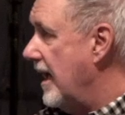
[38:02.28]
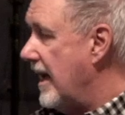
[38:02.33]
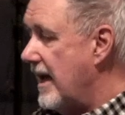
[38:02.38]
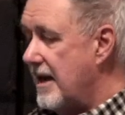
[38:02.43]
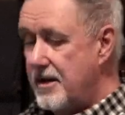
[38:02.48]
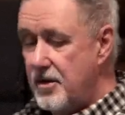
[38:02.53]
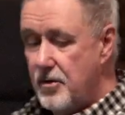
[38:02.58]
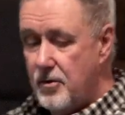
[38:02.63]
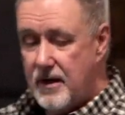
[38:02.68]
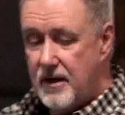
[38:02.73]

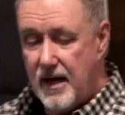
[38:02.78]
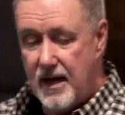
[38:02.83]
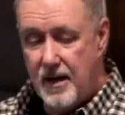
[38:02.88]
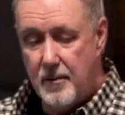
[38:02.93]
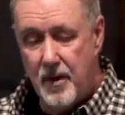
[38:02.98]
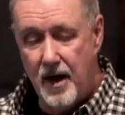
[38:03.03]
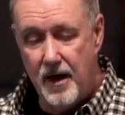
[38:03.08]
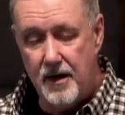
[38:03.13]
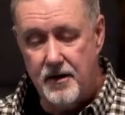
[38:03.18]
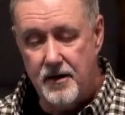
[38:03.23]
and you
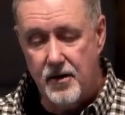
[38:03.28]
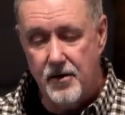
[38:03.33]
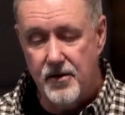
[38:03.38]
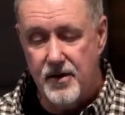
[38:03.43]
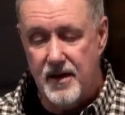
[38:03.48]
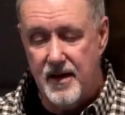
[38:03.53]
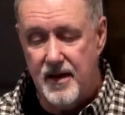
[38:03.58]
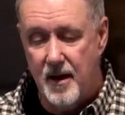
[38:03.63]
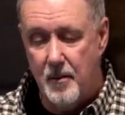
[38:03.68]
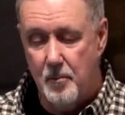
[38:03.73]
came under
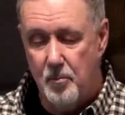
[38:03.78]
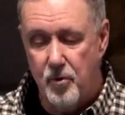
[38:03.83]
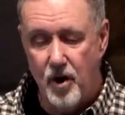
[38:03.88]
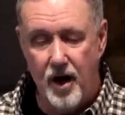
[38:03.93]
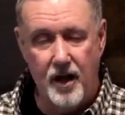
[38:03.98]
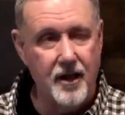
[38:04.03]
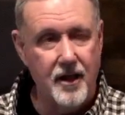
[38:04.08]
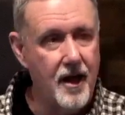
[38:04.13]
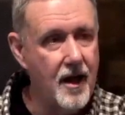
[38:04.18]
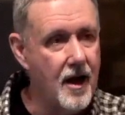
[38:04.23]
the
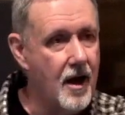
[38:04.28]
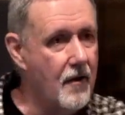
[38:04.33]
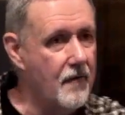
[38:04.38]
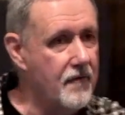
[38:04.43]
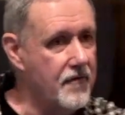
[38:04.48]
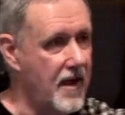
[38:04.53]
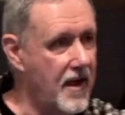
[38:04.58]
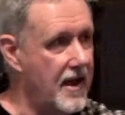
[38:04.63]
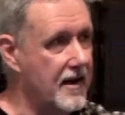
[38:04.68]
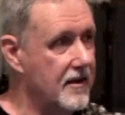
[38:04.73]
umbrella
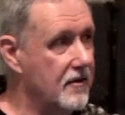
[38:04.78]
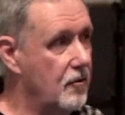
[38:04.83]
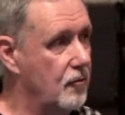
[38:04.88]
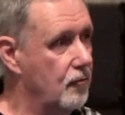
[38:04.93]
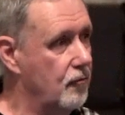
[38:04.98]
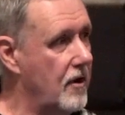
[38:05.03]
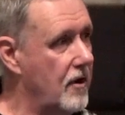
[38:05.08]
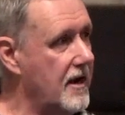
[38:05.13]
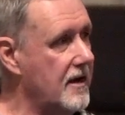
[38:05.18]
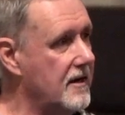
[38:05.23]
of that
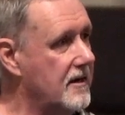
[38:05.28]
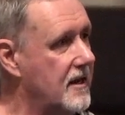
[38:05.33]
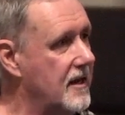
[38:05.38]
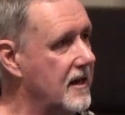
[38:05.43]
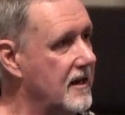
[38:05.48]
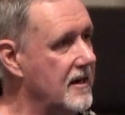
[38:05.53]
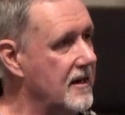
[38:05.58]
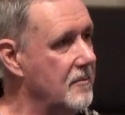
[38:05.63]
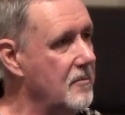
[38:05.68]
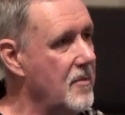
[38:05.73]
great
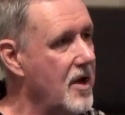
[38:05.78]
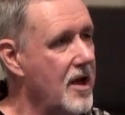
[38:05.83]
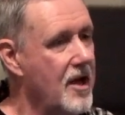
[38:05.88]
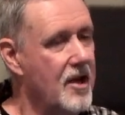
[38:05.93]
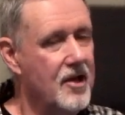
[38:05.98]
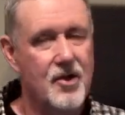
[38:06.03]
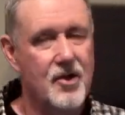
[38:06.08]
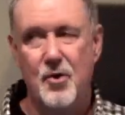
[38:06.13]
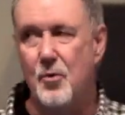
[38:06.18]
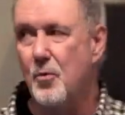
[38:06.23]
kingdom,
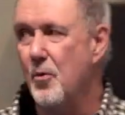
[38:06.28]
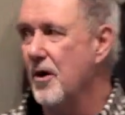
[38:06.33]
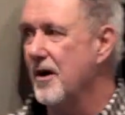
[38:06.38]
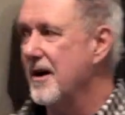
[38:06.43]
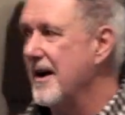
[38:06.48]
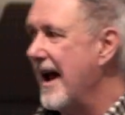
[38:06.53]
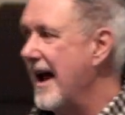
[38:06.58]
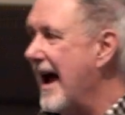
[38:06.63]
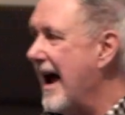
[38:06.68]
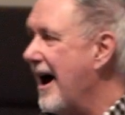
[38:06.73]
you were
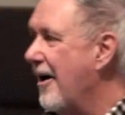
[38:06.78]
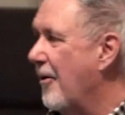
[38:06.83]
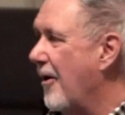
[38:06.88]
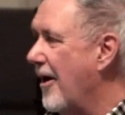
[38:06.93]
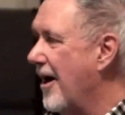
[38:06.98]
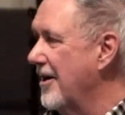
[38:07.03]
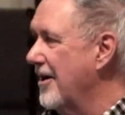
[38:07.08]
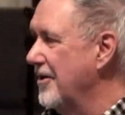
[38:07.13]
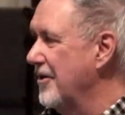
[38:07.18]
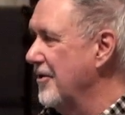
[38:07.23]
now
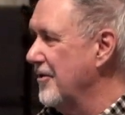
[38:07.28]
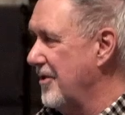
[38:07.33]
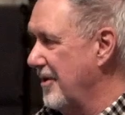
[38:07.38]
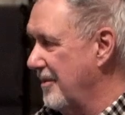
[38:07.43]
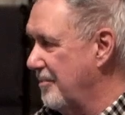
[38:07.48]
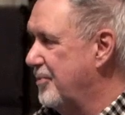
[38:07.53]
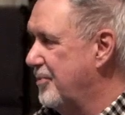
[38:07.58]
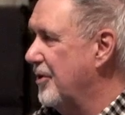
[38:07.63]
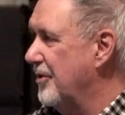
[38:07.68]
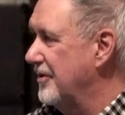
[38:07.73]
under
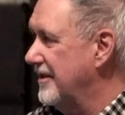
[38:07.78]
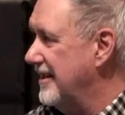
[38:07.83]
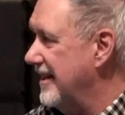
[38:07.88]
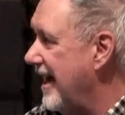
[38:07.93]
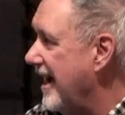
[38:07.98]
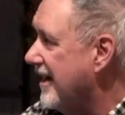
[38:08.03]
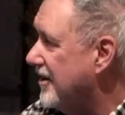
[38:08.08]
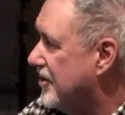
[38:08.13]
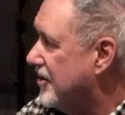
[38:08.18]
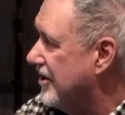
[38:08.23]
the
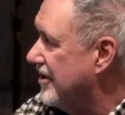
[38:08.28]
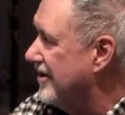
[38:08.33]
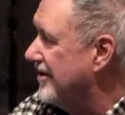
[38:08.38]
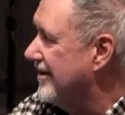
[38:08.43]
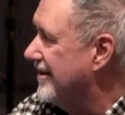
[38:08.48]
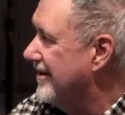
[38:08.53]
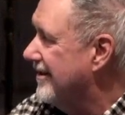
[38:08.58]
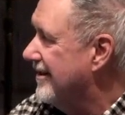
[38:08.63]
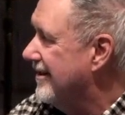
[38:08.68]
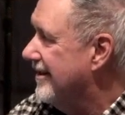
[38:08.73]
protection
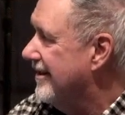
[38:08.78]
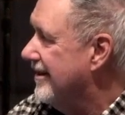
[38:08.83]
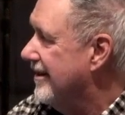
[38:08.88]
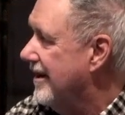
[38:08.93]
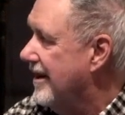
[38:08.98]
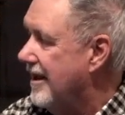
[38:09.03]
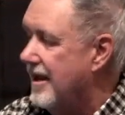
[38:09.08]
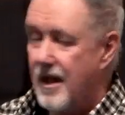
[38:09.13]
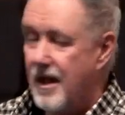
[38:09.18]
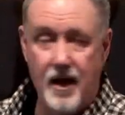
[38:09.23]

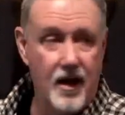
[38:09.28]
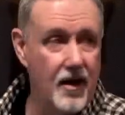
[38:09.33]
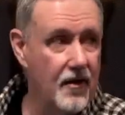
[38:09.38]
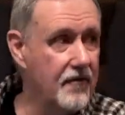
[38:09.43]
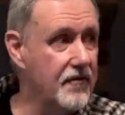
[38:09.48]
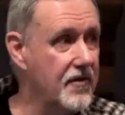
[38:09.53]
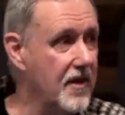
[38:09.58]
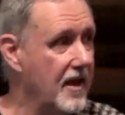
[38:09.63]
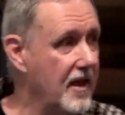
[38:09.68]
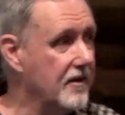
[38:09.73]

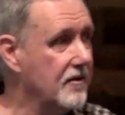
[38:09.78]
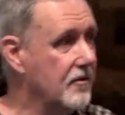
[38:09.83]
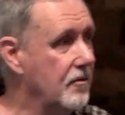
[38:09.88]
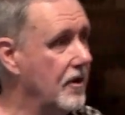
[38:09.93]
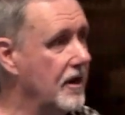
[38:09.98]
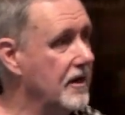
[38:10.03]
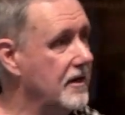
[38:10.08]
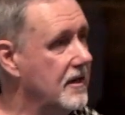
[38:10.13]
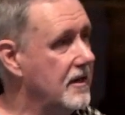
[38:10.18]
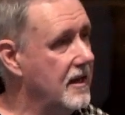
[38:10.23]
of that
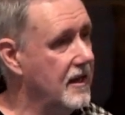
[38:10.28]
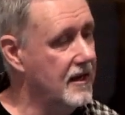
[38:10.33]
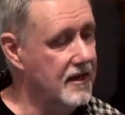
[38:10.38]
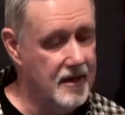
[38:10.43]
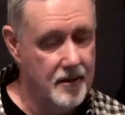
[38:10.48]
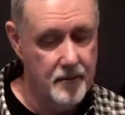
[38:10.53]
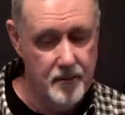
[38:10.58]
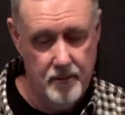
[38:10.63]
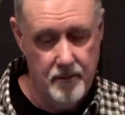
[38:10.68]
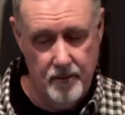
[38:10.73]
great
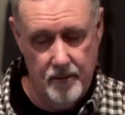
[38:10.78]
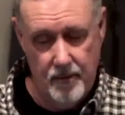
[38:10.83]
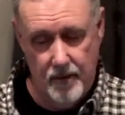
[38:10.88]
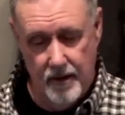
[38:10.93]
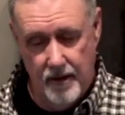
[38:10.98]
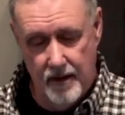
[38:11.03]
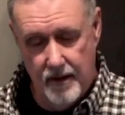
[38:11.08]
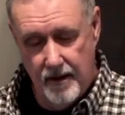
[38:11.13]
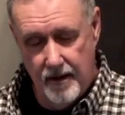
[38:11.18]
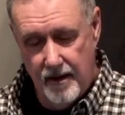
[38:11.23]
kingdom
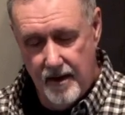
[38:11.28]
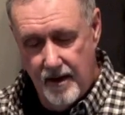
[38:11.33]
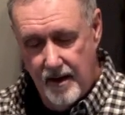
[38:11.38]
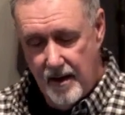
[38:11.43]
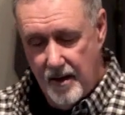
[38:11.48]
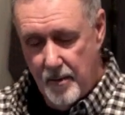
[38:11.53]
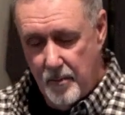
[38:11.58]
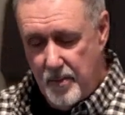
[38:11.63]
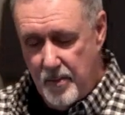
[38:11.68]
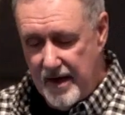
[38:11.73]

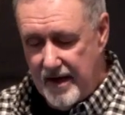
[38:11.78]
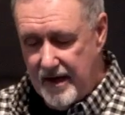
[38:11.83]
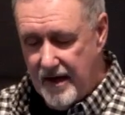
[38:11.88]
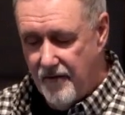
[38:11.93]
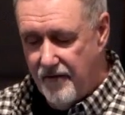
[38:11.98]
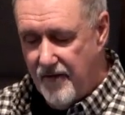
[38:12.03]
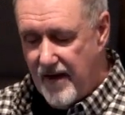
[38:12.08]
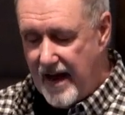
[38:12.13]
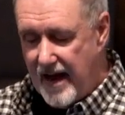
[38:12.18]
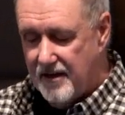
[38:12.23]
being
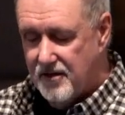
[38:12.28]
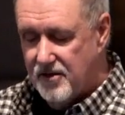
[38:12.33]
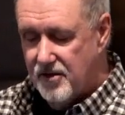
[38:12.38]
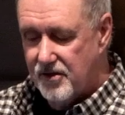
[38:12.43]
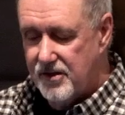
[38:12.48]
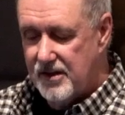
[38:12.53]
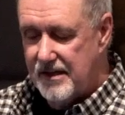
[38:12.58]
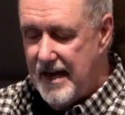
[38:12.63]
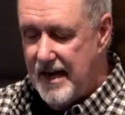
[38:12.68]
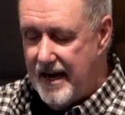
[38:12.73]
a
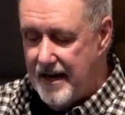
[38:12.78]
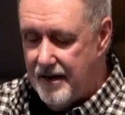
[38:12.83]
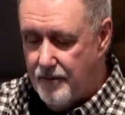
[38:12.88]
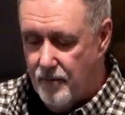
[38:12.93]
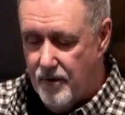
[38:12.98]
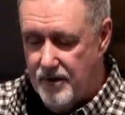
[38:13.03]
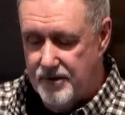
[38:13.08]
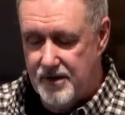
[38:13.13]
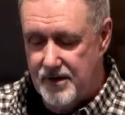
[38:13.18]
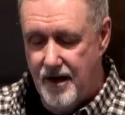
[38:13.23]
vassal state
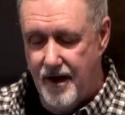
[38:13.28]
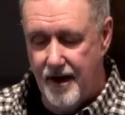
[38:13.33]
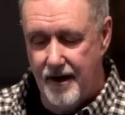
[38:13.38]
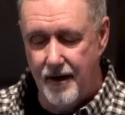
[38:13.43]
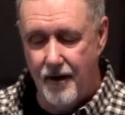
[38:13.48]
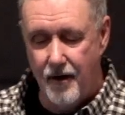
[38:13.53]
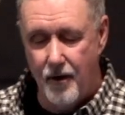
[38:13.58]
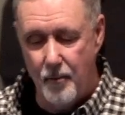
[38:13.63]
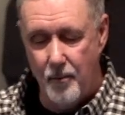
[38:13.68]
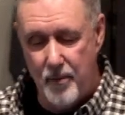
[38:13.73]
was not
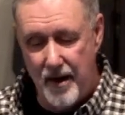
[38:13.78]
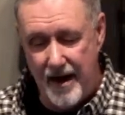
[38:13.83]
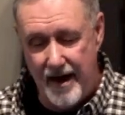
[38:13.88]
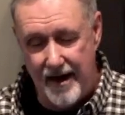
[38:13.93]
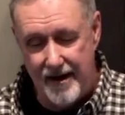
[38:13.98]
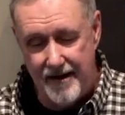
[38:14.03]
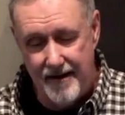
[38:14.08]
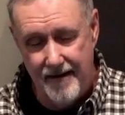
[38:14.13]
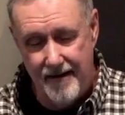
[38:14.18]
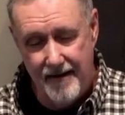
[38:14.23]
all
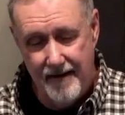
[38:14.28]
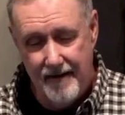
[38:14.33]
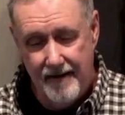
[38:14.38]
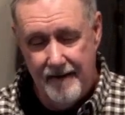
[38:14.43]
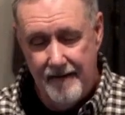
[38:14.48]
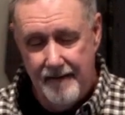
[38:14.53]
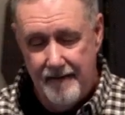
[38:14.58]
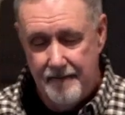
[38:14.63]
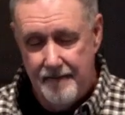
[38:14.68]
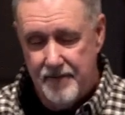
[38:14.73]
bad.
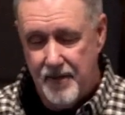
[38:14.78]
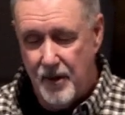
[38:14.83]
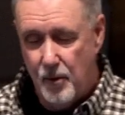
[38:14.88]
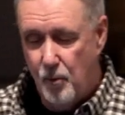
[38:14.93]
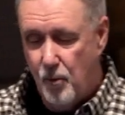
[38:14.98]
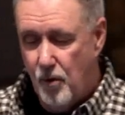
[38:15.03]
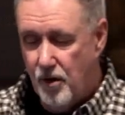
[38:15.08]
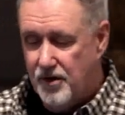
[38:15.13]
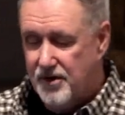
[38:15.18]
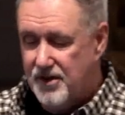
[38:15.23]
The
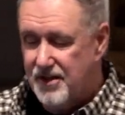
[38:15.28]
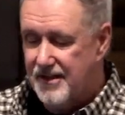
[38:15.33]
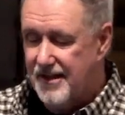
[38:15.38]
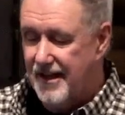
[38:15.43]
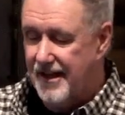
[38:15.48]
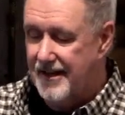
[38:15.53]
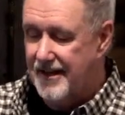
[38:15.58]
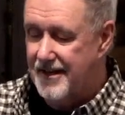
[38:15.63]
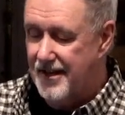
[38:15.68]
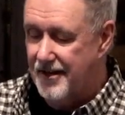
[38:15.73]
worst
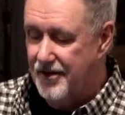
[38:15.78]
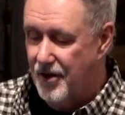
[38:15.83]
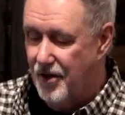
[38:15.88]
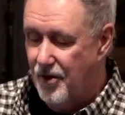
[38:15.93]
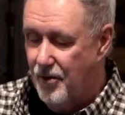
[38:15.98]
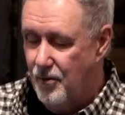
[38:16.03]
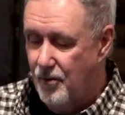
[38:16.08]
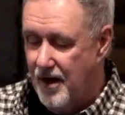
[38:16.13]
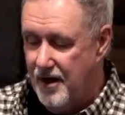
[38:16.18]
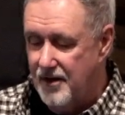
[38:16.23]
thing to
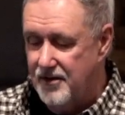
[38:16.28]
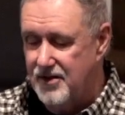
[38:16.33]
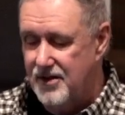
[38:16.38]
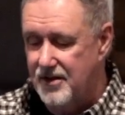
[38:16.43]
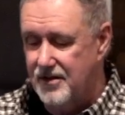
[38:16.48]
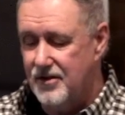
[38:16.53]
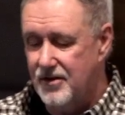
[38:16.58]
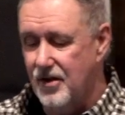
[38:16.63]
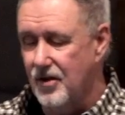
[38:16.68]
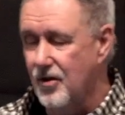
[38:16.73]
do
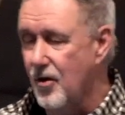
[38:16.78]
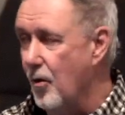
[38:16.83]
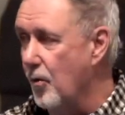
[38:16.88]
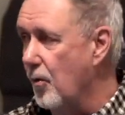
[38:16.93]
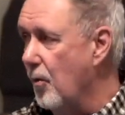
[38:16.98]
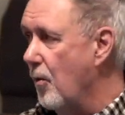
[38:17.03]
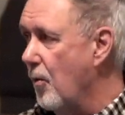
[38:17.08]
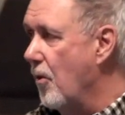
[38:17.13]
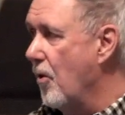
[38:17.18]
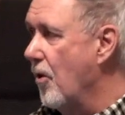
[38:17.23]
was to go
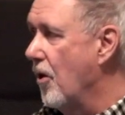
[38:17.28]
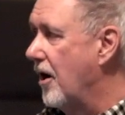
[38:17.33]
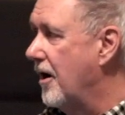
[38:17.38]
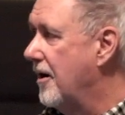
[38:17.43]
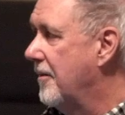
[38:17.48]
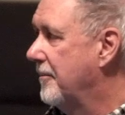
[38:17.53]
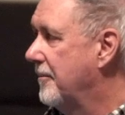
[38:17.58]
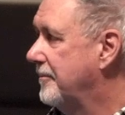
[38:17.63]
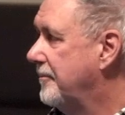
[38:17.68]
to war.